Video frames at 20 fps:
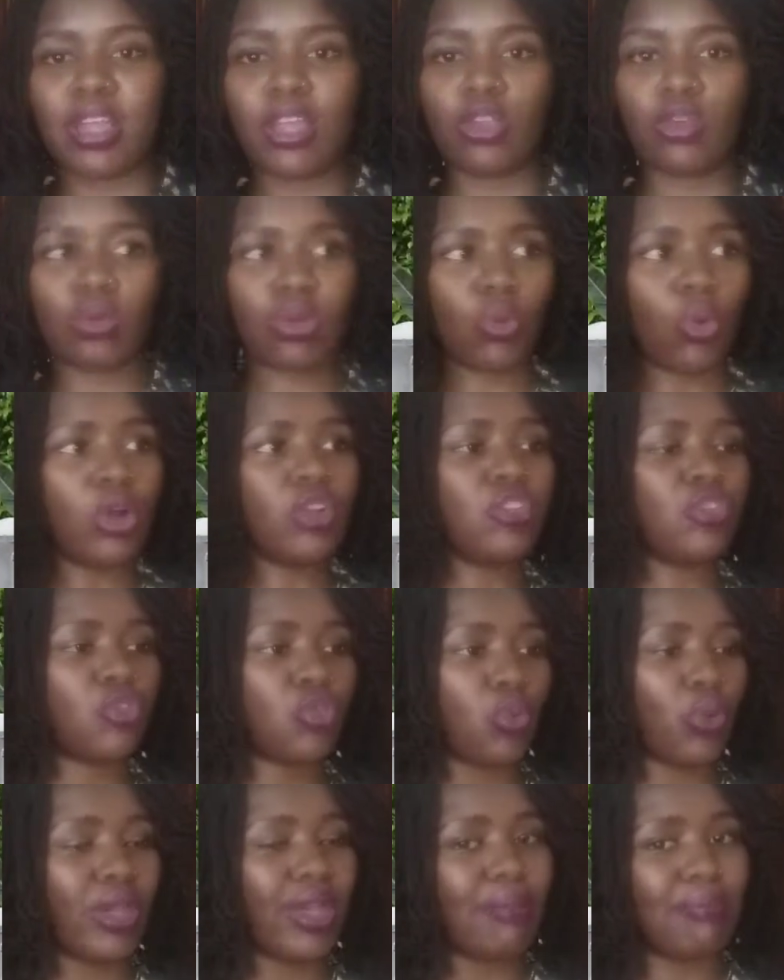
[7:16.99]
You want
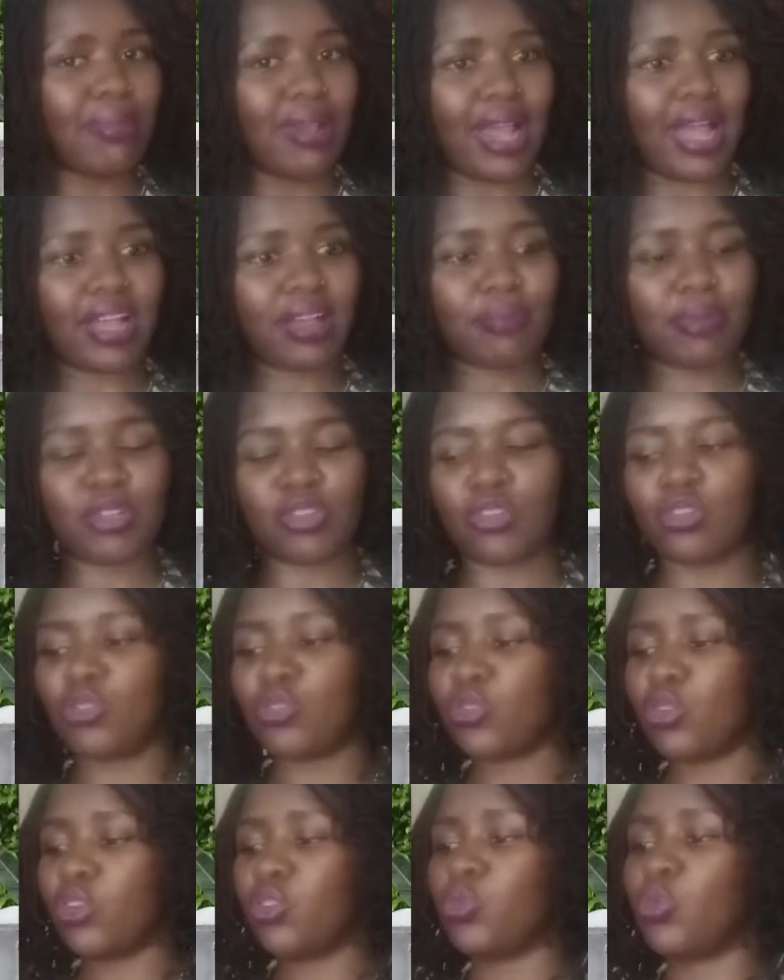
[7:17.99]
to wear black, but you do
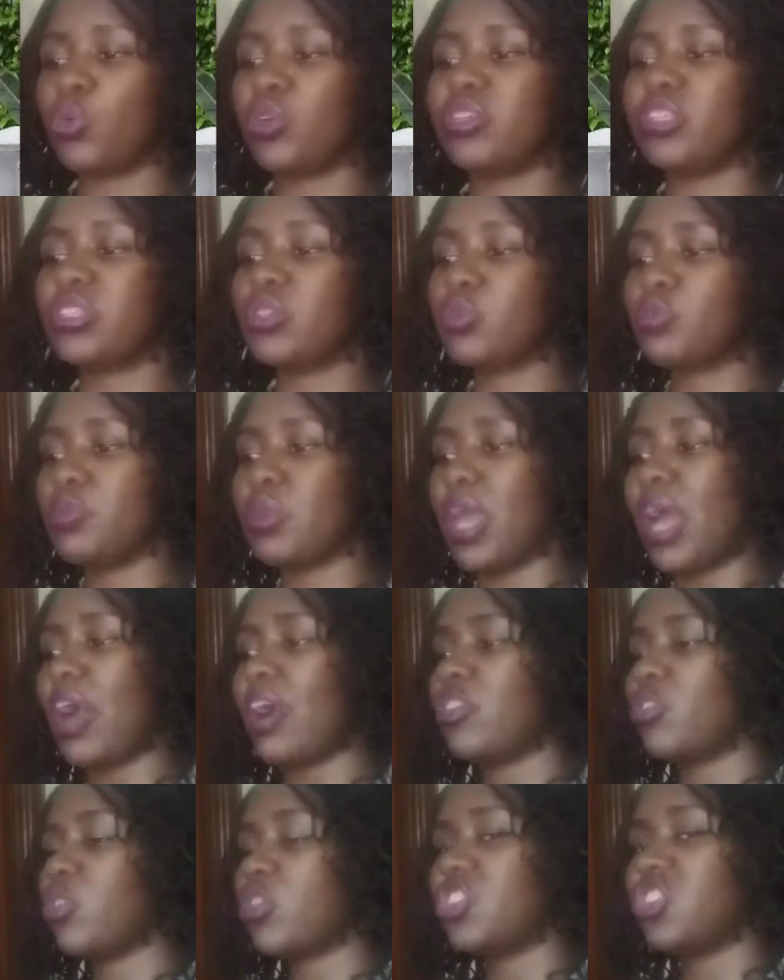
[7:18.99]
not want to be
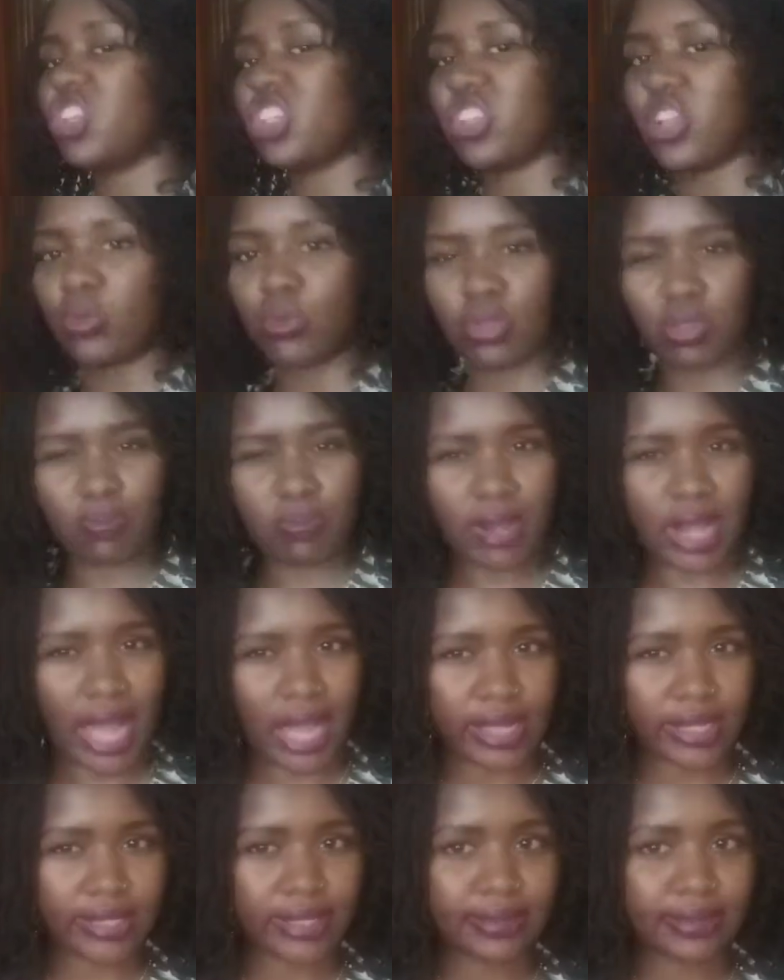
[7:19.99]
associated with black.